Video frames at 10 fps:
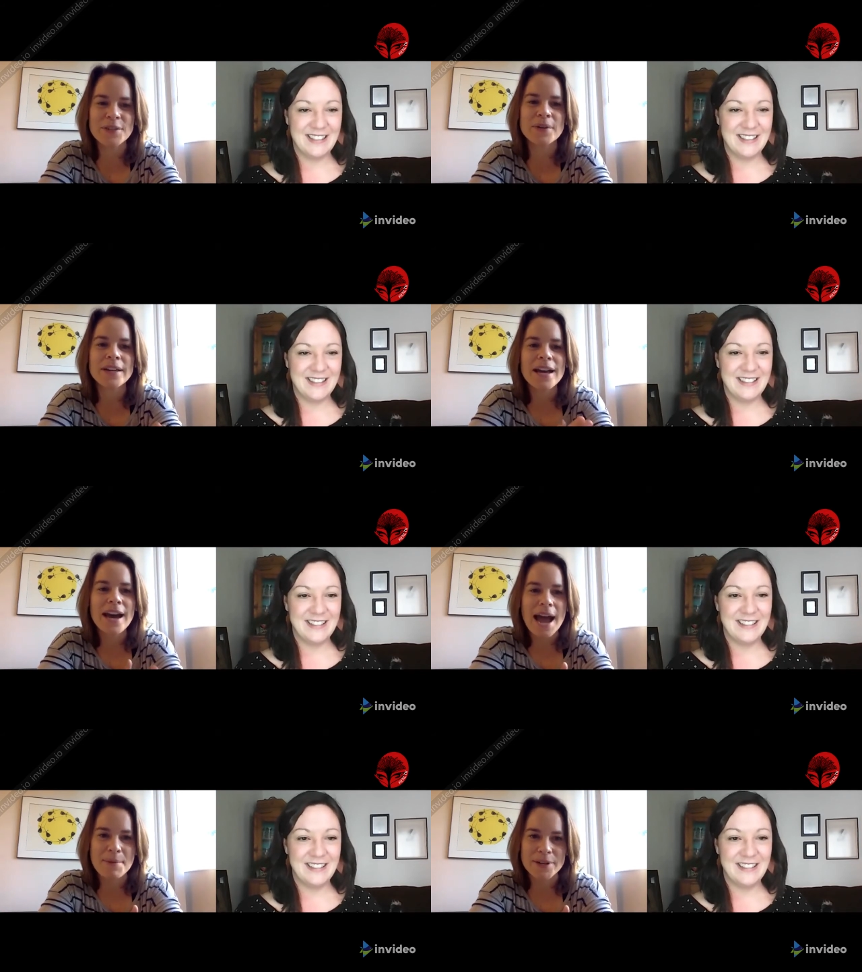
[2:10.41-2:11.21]
Speaker 1: So
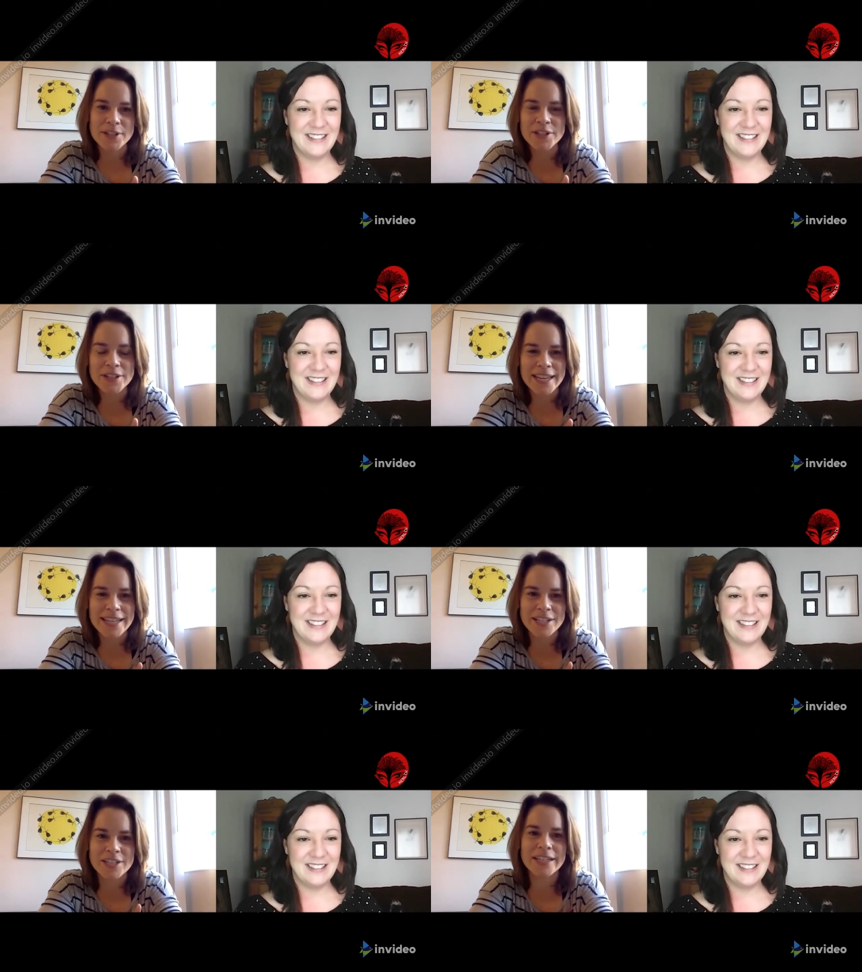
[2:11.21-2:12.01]
I'm a registered
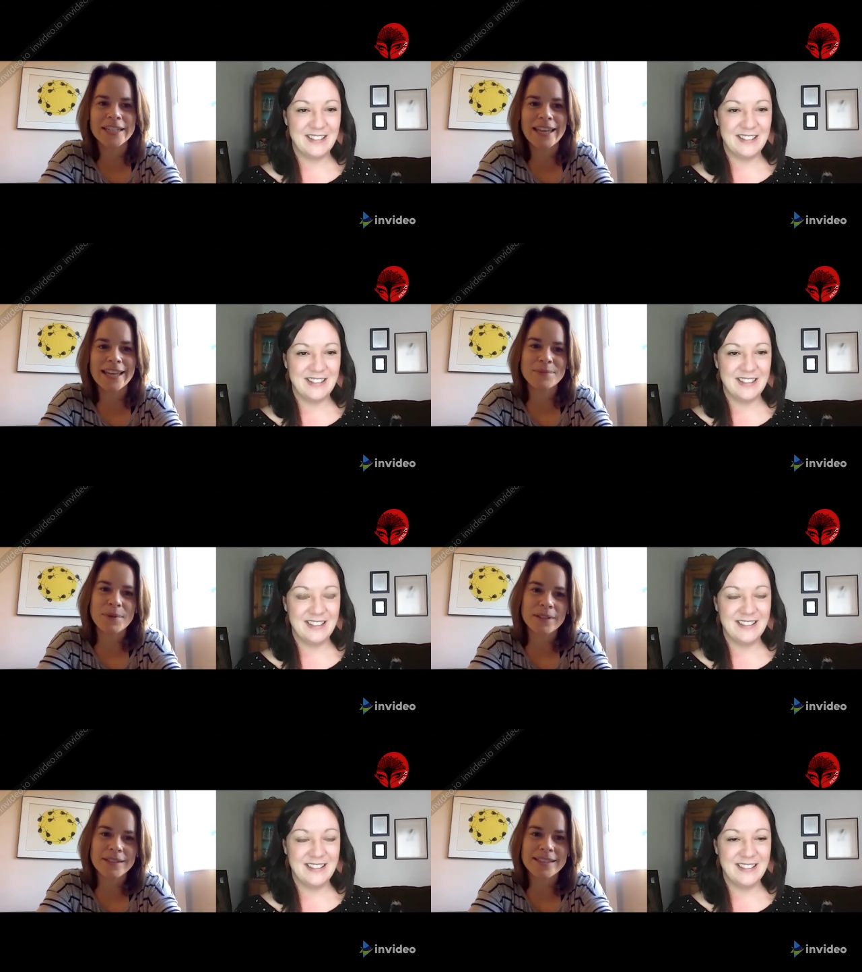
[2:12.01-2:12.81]
dietitian as
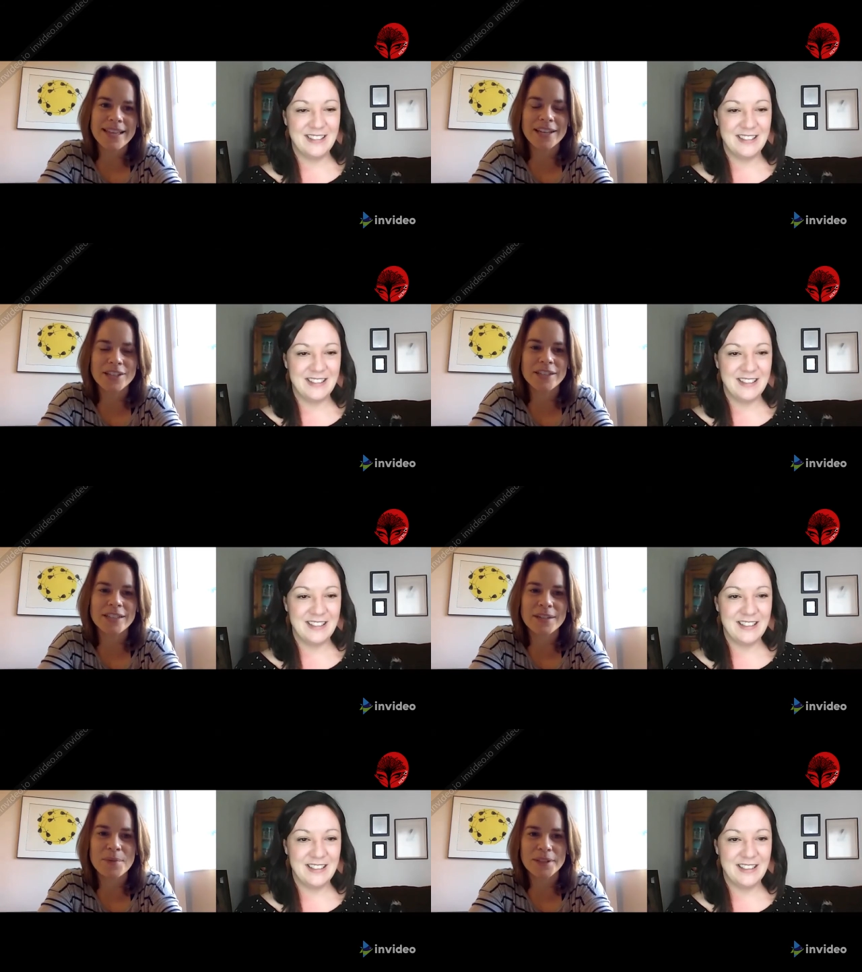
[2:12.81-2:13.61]
well as actually
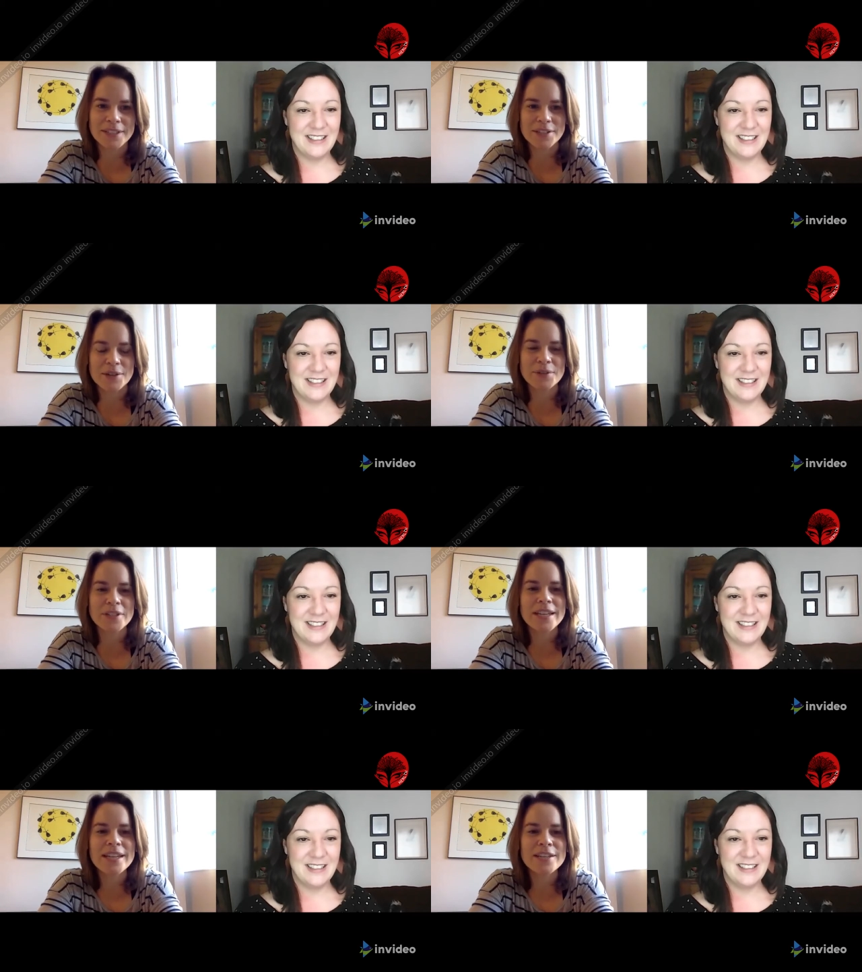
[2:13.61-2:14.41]
a wellness coach.